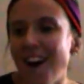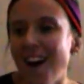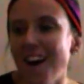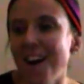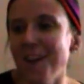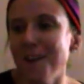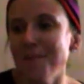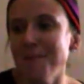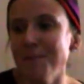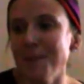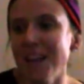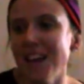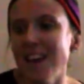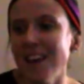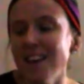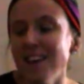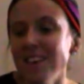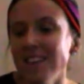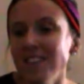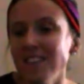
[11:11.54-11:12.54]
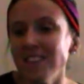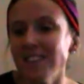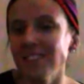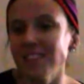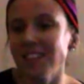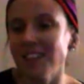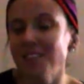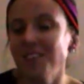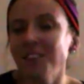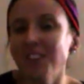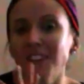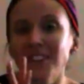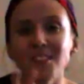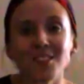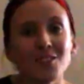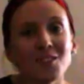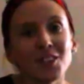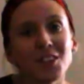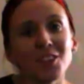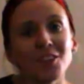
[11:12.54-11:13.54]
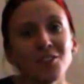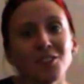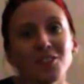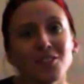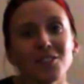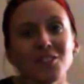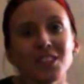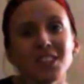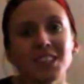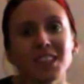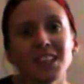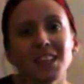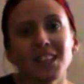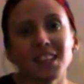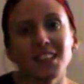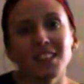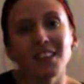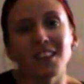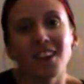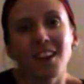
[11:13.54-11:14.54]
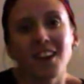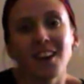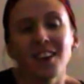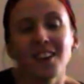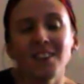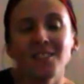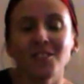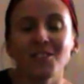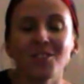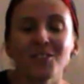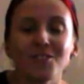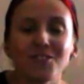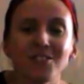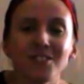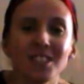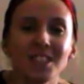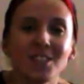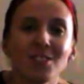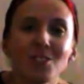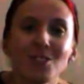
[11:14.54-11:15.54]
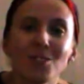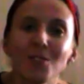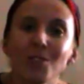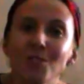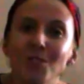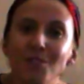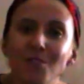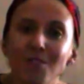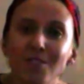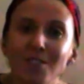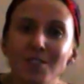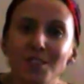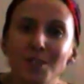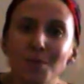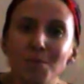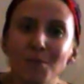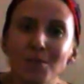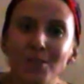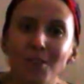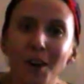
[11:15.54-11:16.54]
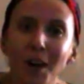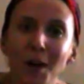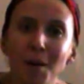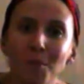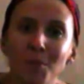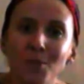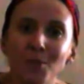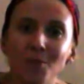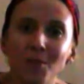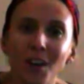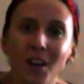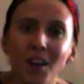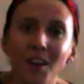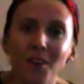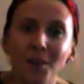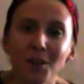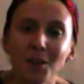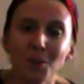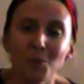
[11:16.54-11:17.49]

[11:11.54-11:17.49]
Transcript: And if you like this video, feel free to like it and feel free to subscribe as well.